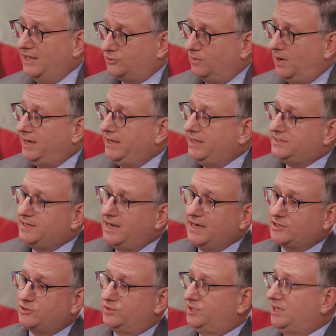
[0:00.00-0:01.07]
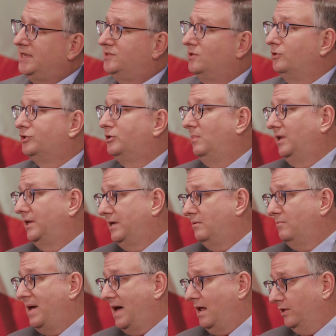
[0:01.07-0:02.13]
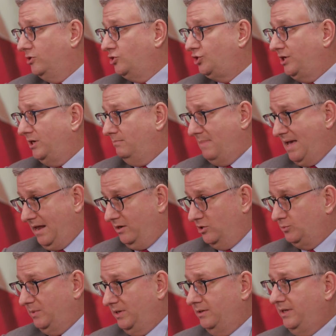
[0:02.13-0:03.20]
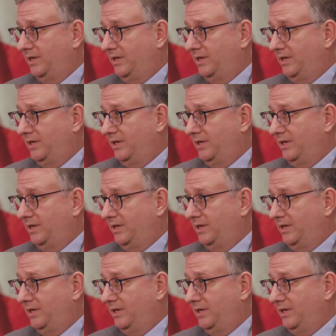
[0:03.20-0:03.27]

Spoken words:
That's right. It's an exercise ultimately in balance sheet management.